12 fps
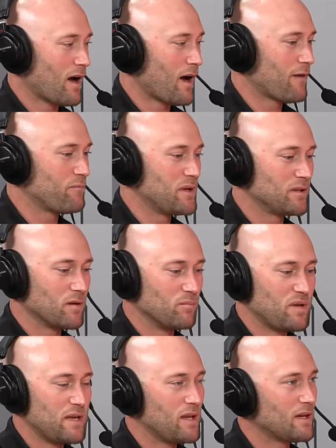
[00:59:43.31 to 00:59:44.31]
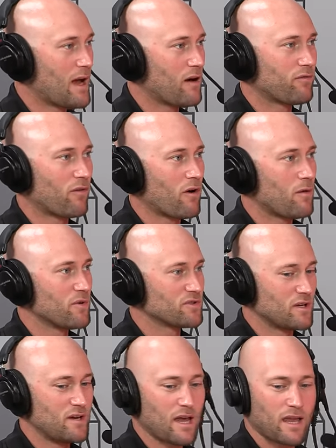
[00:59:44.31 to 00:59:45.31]
I've been competing now for
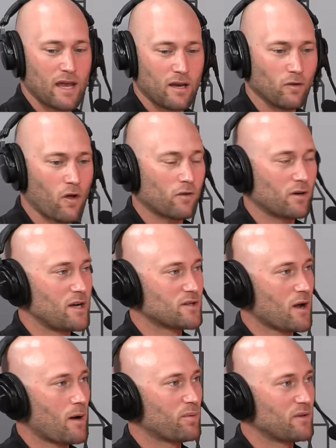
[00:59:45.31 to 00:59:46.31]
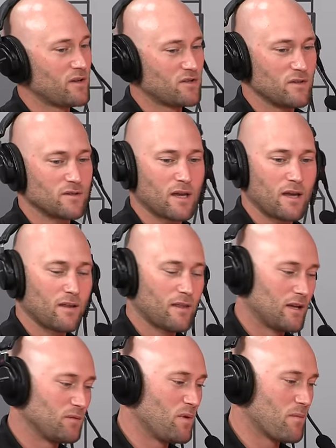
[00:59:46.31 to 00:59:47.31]
almost a decade in long range competitions.
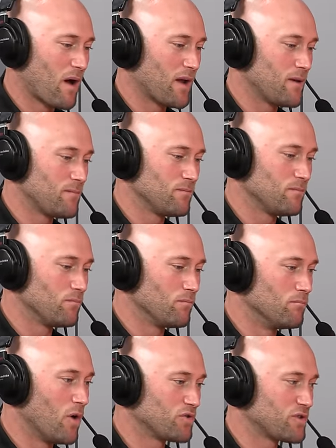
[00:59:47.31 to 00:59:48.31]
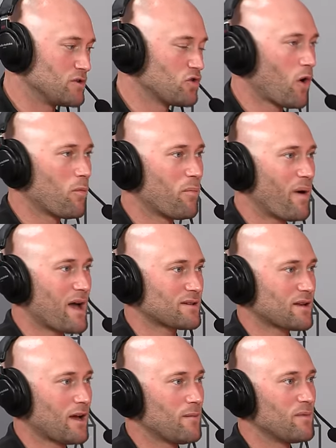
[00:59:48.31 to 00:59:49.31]
That has been my most enjoyable
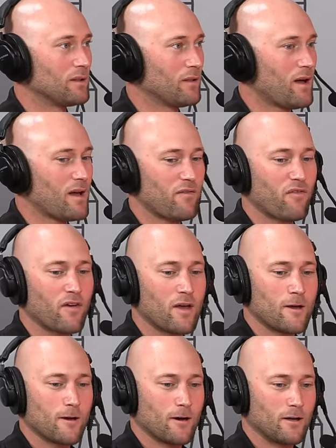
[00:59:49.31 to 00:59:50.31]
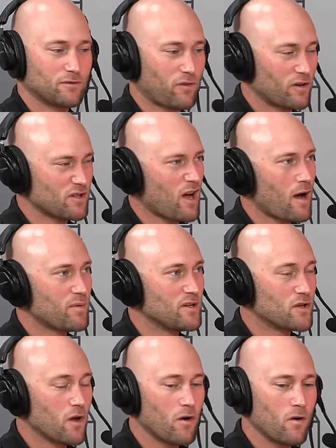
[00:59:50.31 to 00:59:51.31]
pastime in life uh, as far as
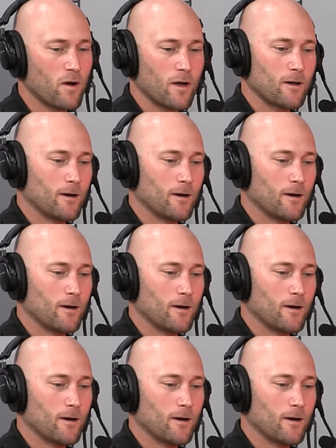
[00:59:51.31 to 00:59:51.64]
hobbies go.